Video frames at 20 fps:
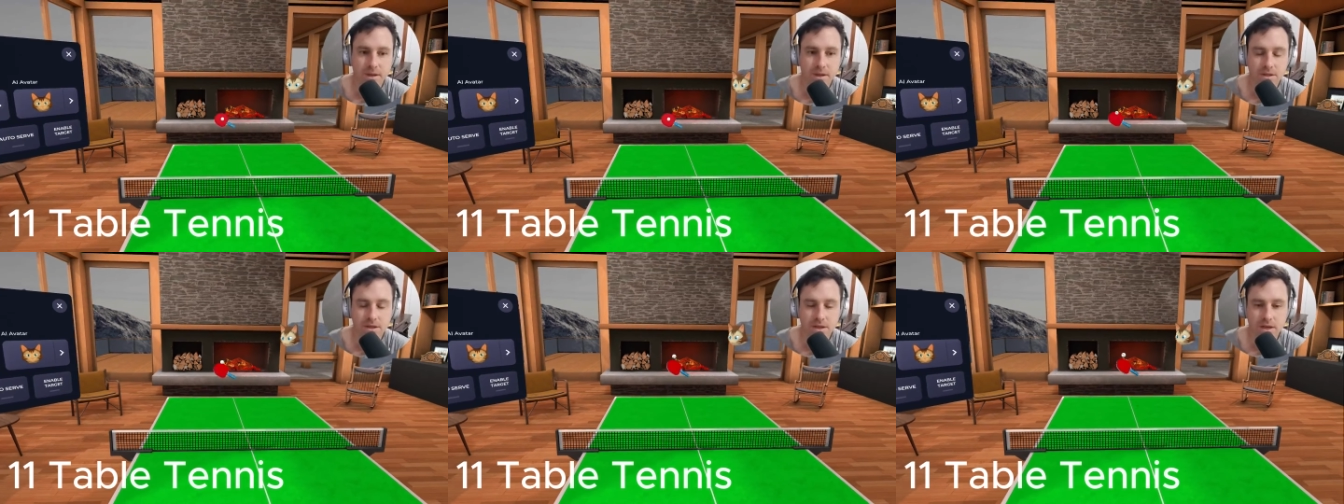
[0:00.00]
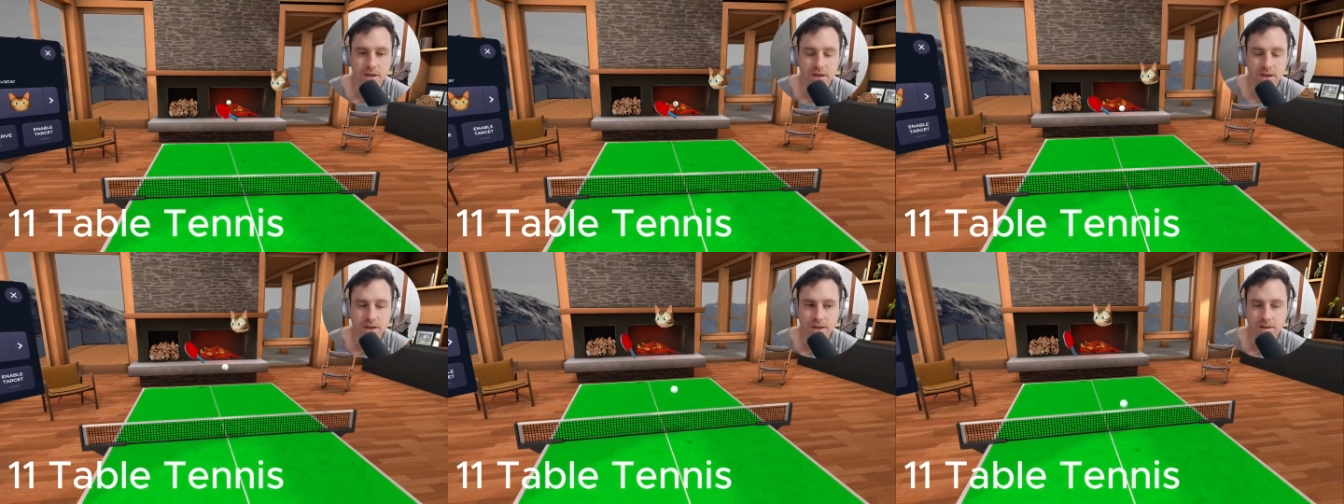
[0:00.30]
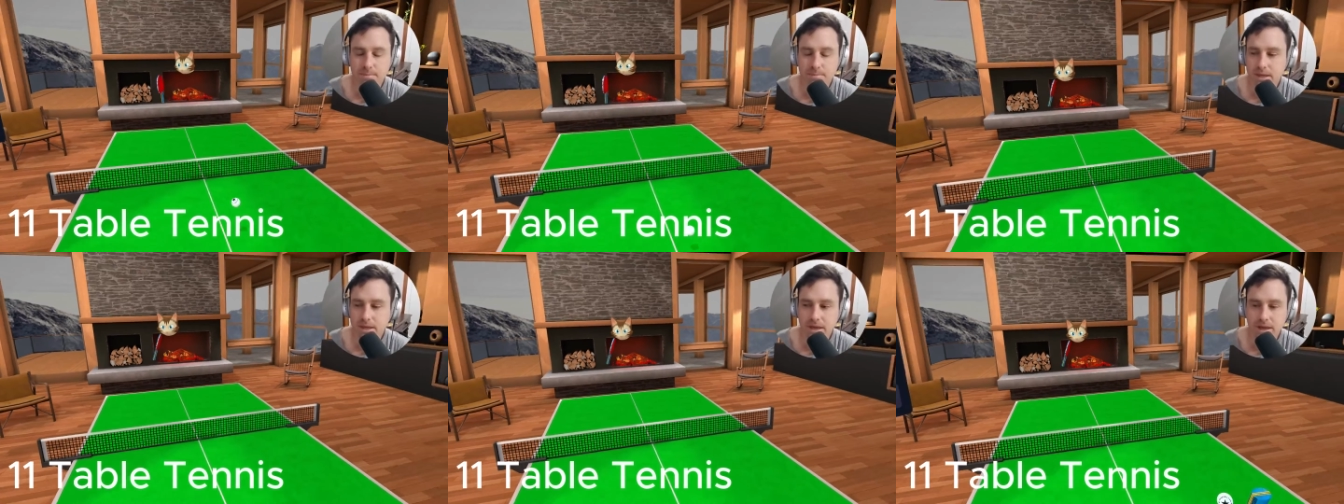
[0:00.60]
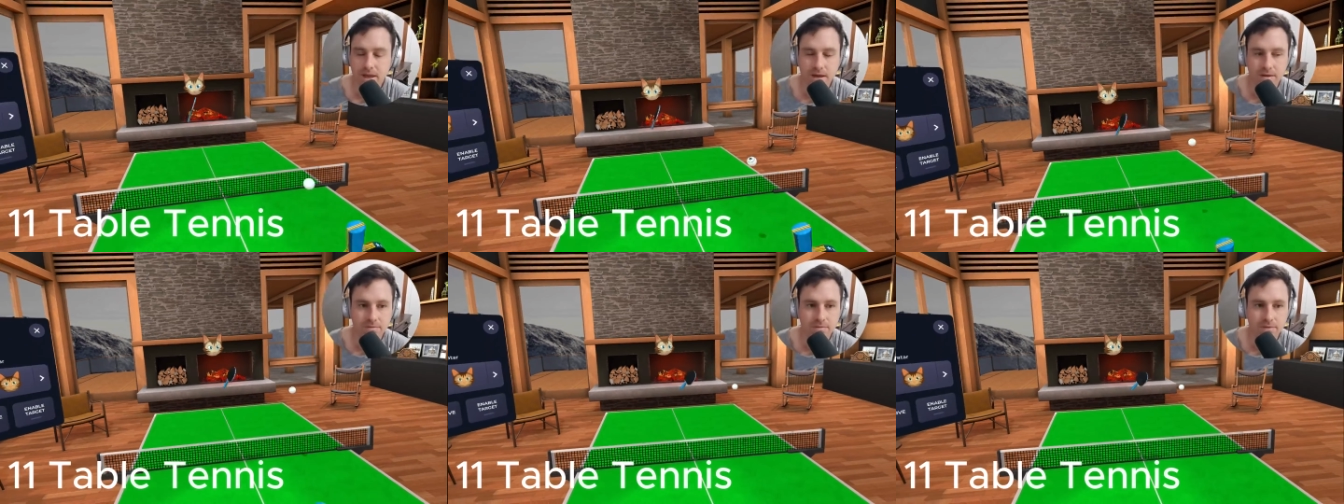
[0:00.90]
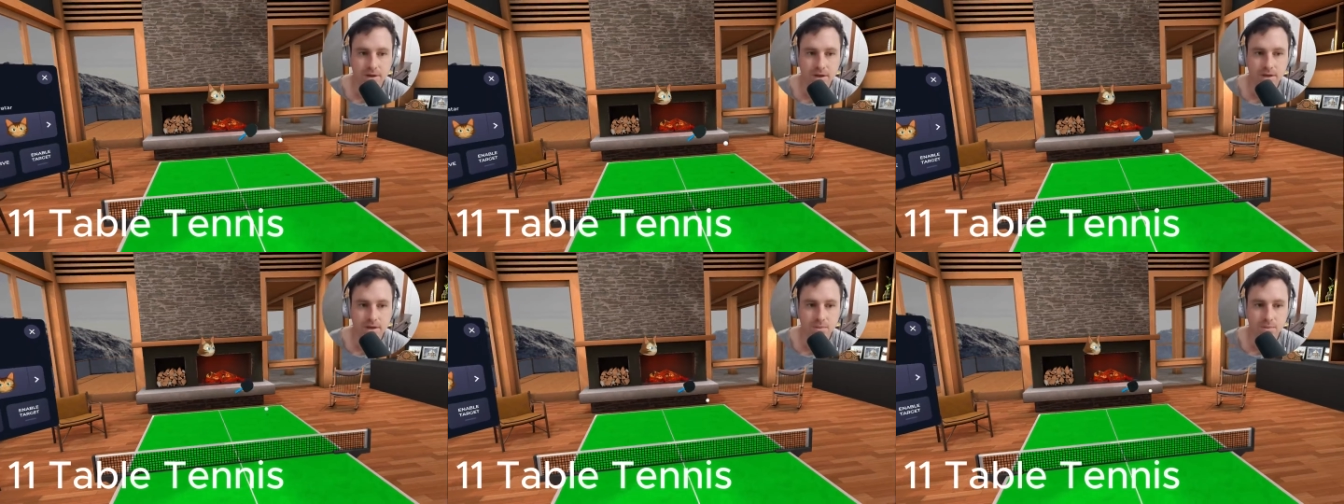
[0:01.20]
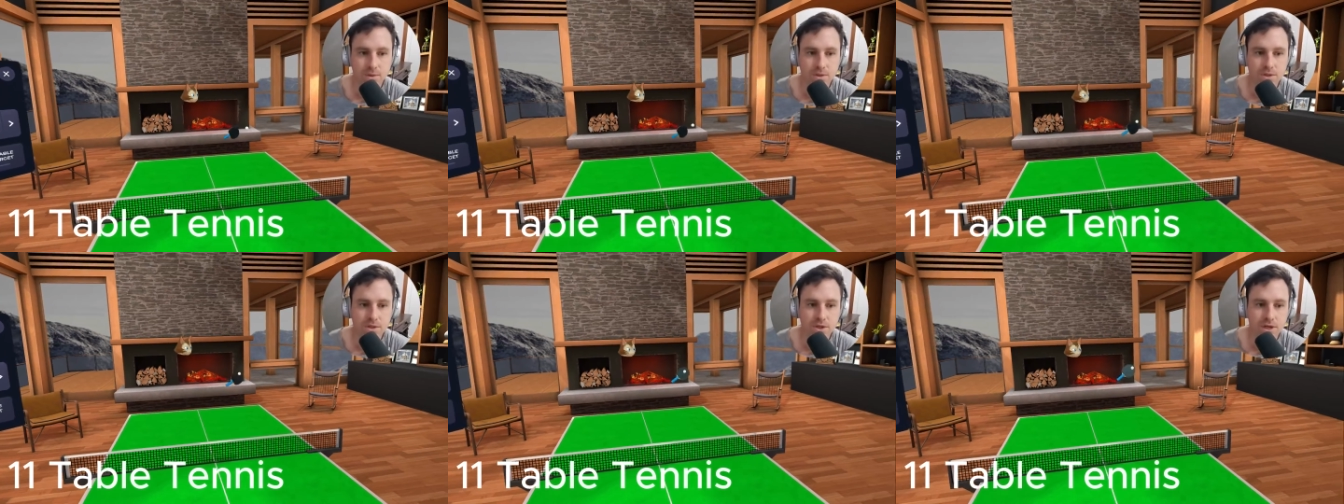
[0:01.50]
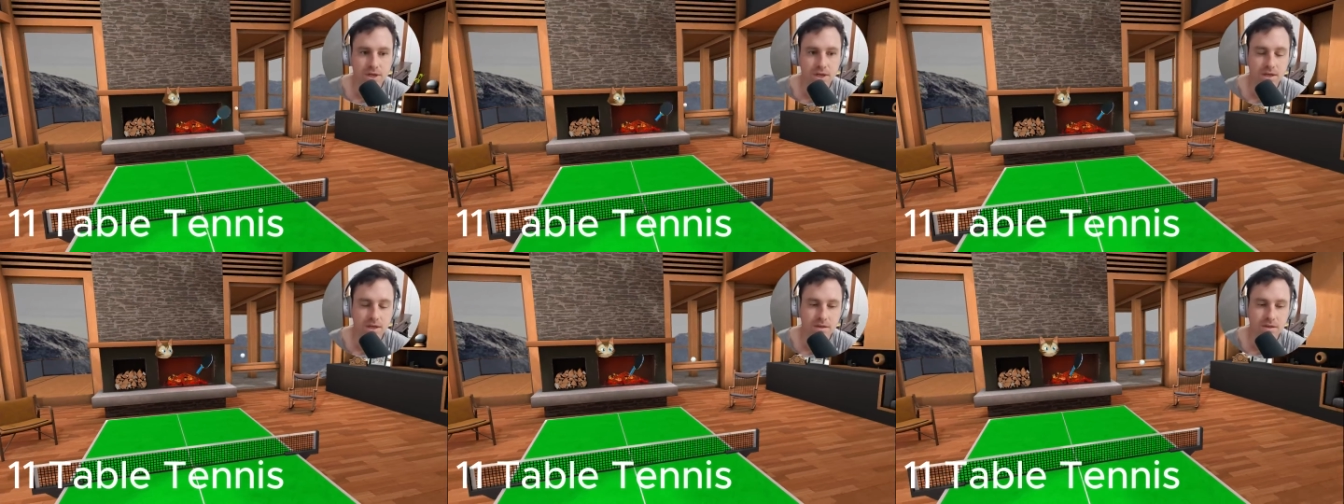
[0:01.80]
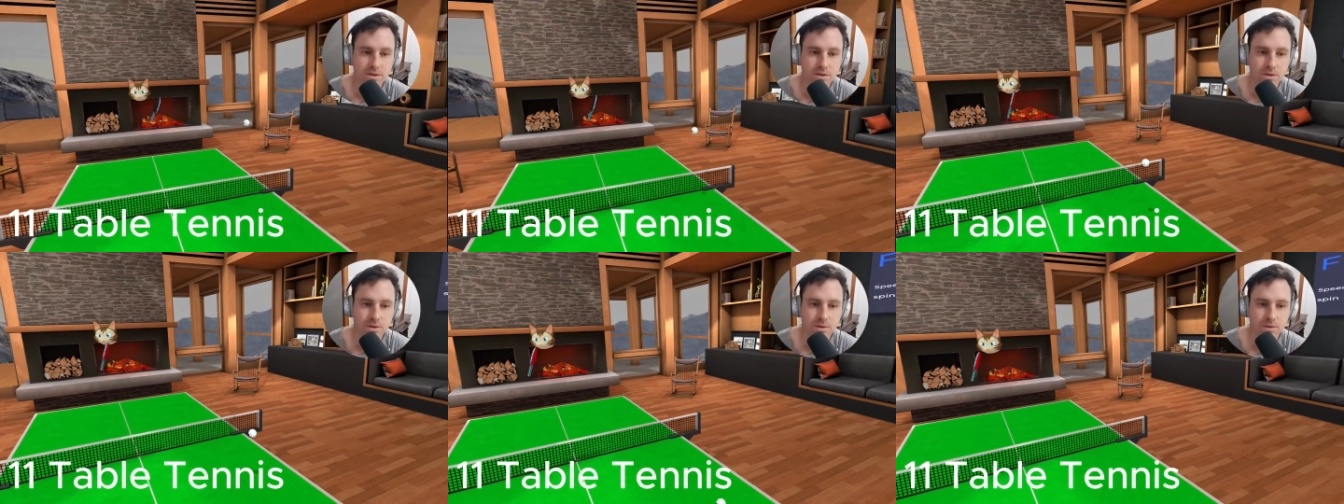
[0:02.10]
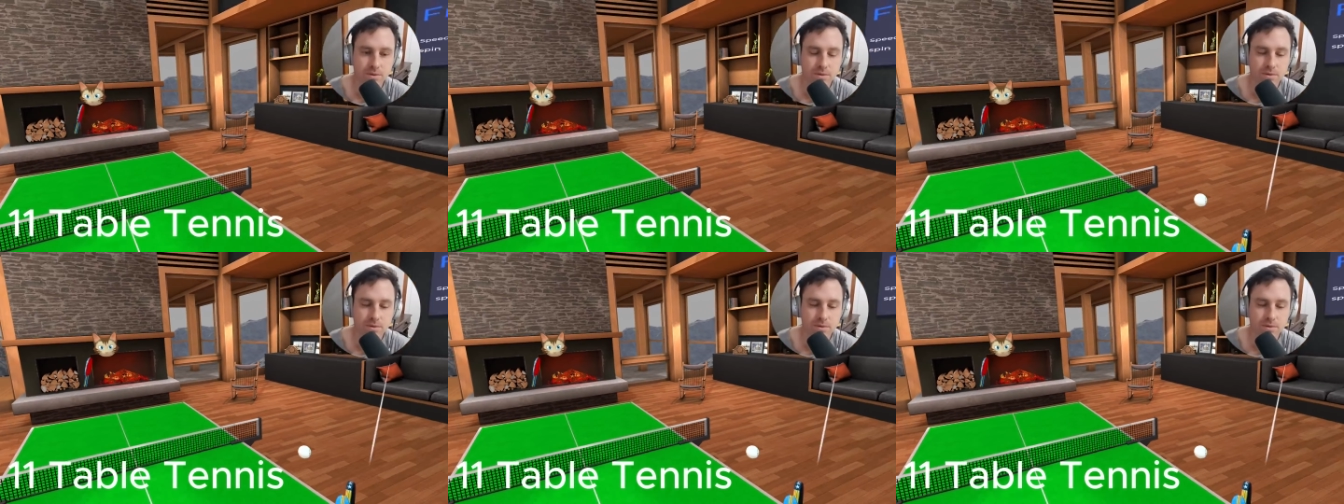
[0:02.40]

and you get an APK file which you can install